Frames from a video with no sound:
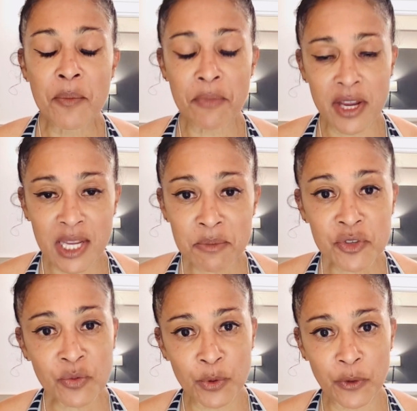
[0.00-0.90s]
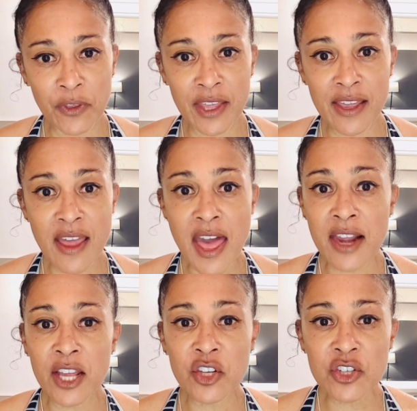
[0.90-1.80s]
My name is Ruthie
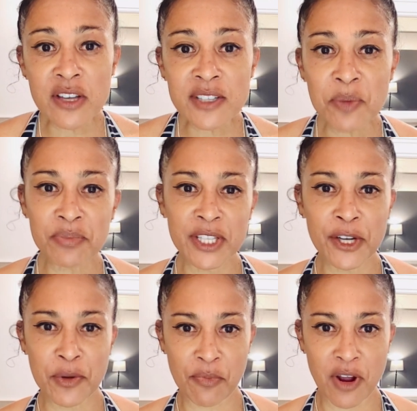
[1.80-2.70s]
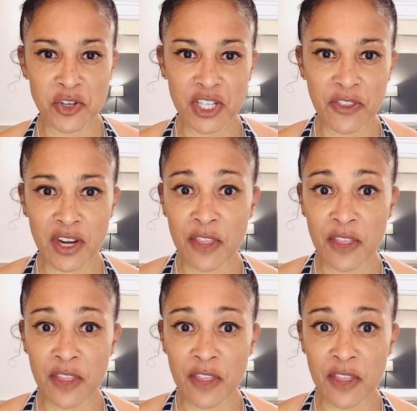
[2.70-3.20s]
and I just completed a project that